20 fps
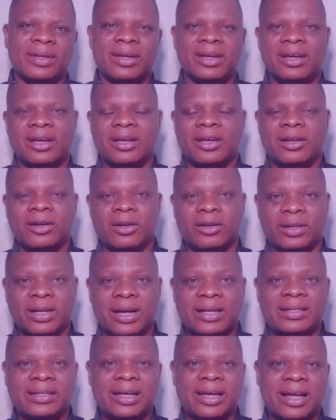A cloth
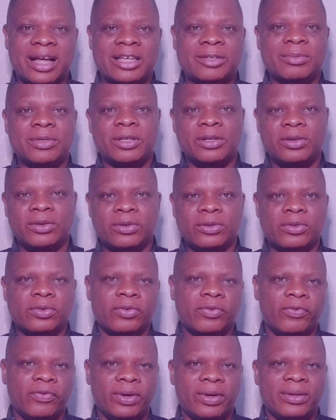that has been used
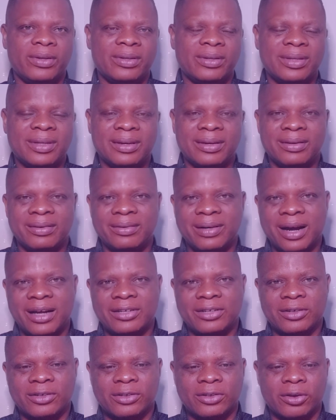to feed
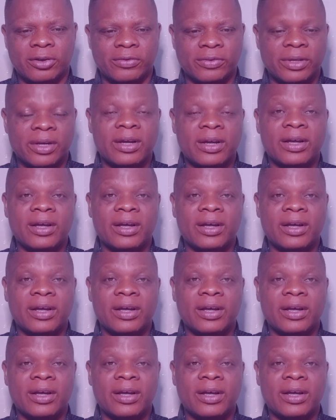rats or stuff.